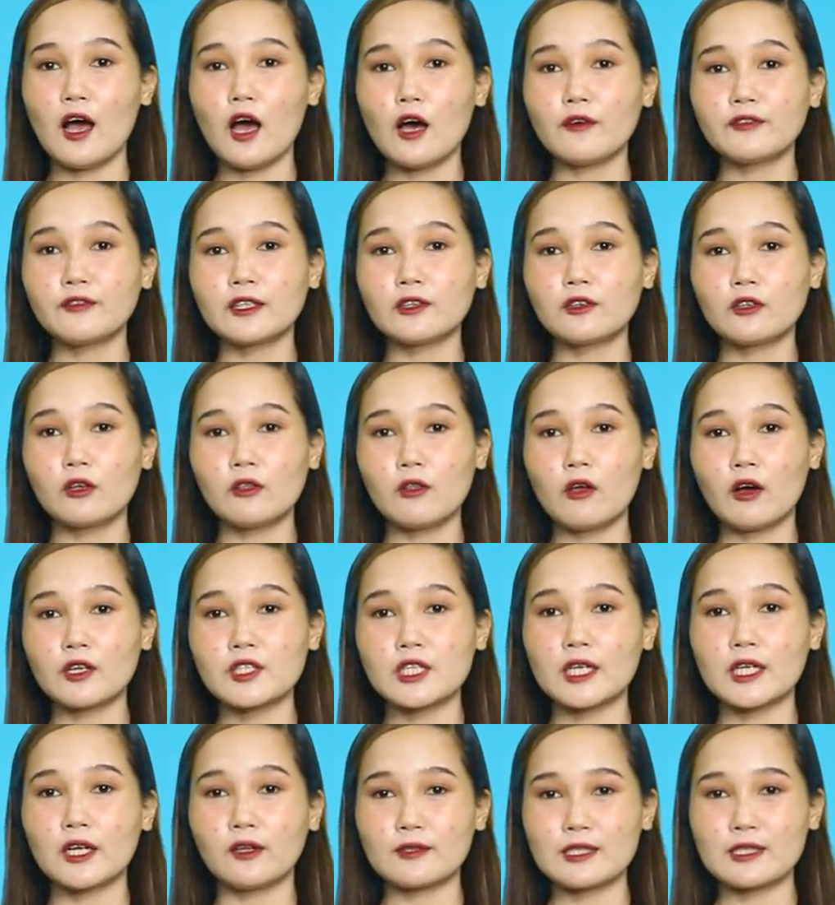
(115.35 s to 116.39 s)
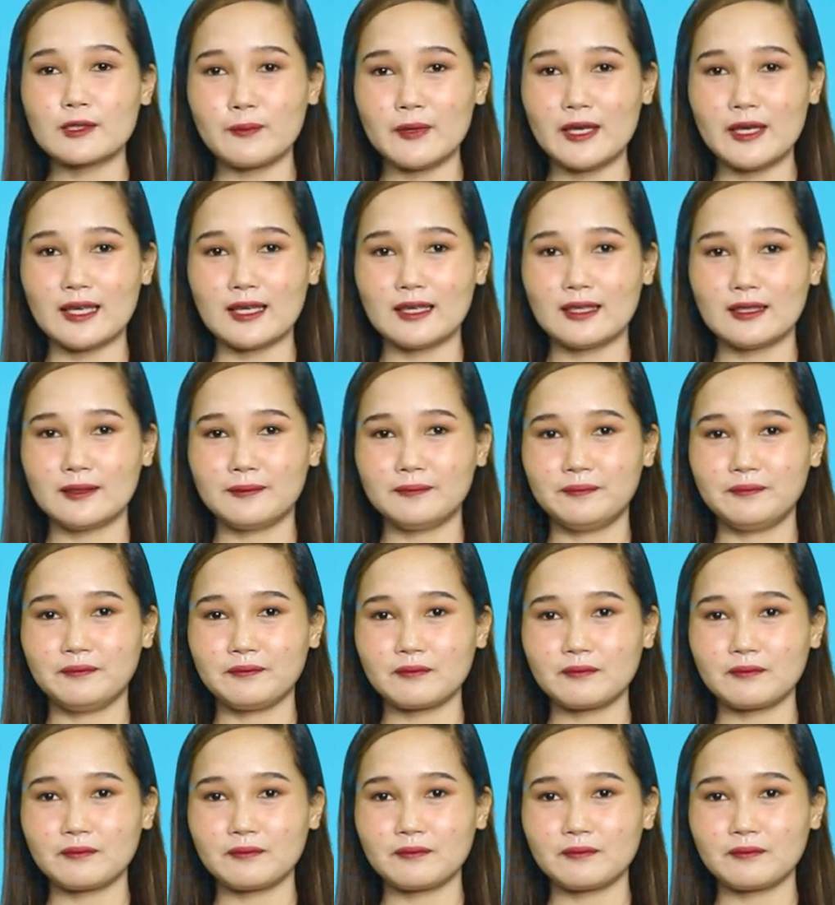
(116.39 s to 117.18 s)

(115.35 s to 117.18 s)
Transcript: of technological speak,